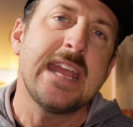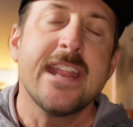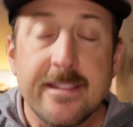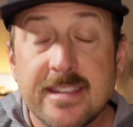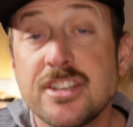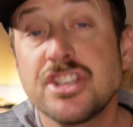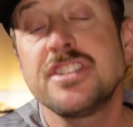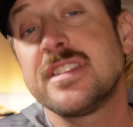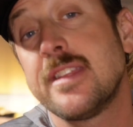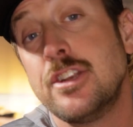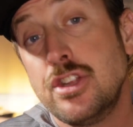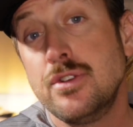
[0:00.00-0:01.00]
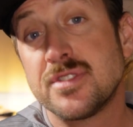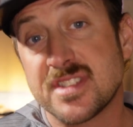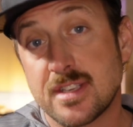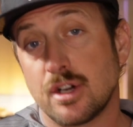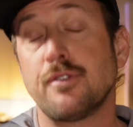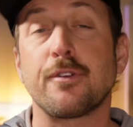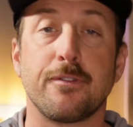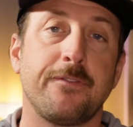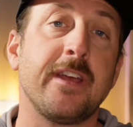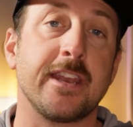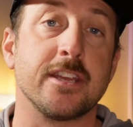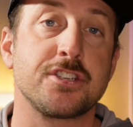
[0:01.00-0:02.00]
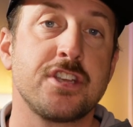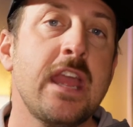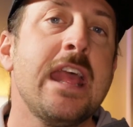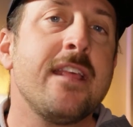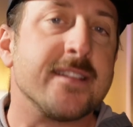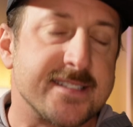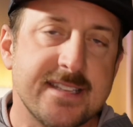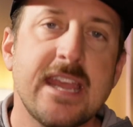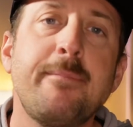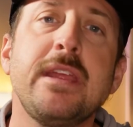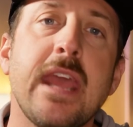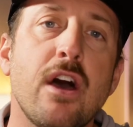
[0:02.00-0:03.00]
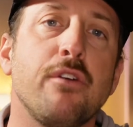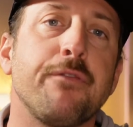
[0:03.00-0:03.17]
In addition to the new silver finish, the San Miguel